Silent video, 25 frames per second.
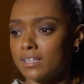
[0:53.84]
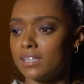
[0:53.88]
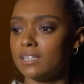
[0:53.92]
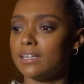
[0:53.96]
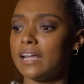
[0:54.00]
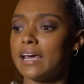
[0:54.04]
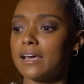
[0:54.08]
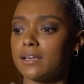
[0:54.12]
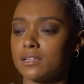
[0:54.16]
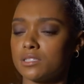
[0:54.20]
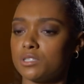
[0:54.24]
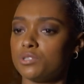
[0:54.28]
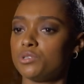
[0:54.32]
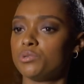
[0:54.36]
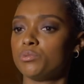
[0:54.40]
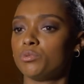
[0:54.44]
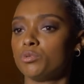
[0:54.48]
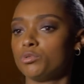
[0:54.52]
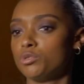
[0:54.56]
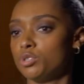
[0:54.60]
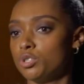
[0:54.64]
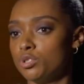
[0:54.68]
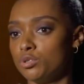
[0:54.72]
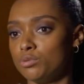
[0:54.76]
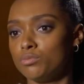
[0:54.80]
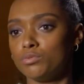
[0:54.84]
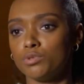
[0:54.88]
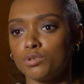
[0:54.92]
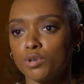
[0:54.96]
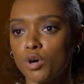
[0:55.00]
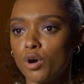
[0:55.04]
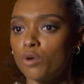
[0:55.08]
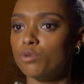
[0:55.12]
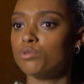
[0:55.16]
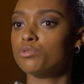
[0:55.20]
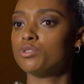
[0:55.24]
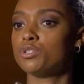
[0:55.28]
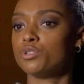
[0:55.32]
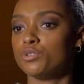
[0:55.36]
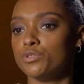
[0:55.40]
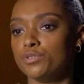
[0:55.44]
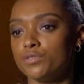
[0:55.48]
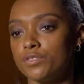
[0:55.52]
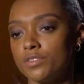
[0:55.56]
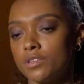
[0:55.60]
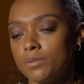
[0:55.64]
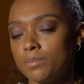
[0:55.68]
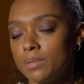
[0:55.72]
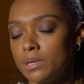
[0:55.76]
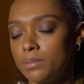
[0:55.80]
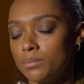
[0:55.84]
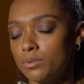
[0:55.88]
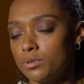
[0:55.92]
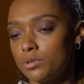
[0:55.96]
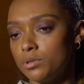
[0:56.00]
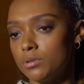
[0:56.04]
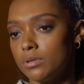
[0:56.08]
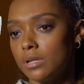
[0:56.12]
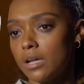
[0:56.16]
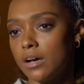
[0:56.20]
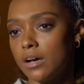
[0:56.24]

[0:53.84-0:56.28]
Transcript: of the lengths you will go to for the people you